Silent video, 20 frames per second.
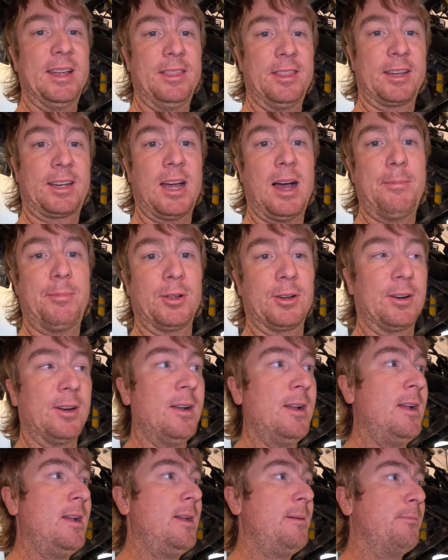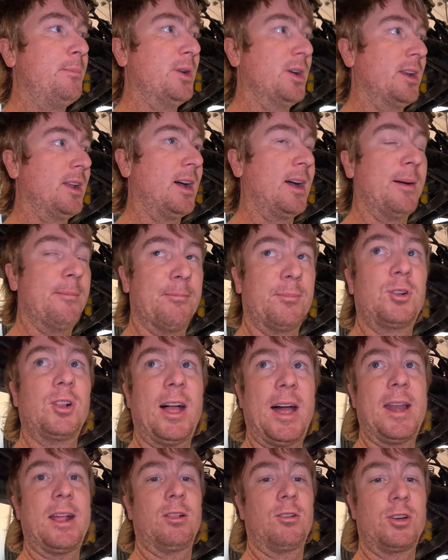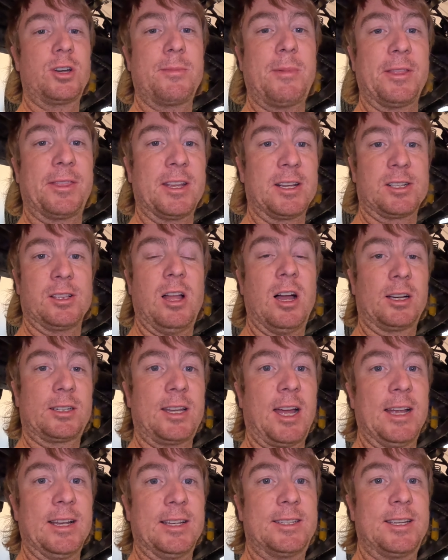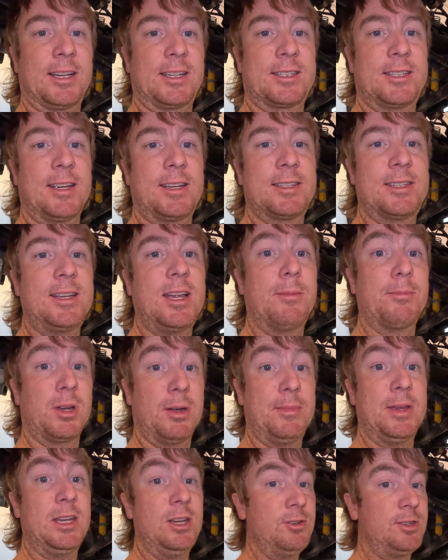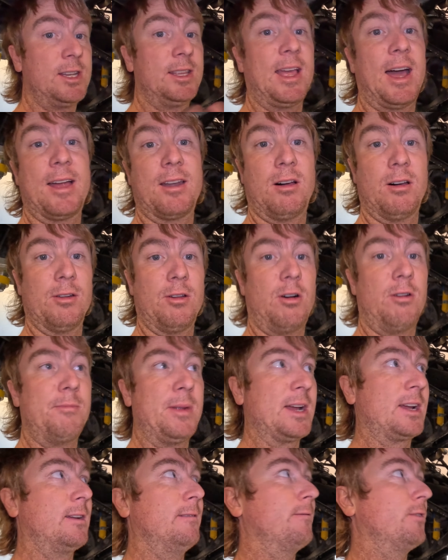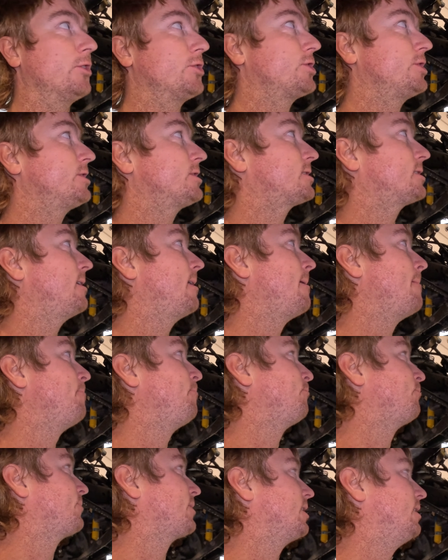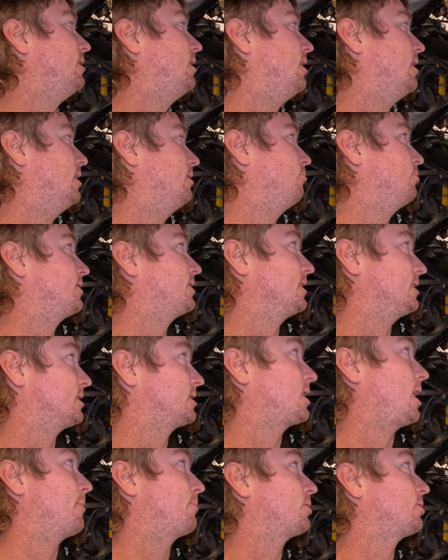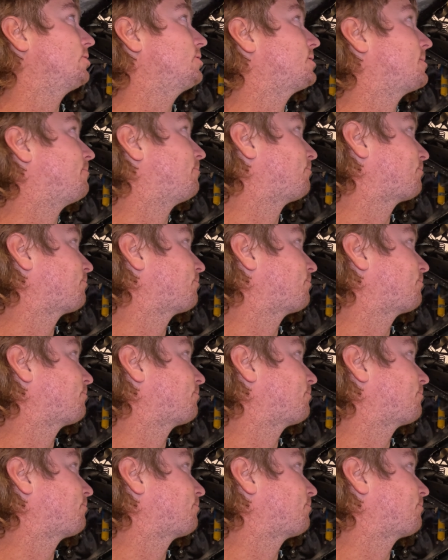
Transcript: in the coupler, but I'm glad I learned about this Loctite 660. I'm going to be using that on all my conversions with these couplers.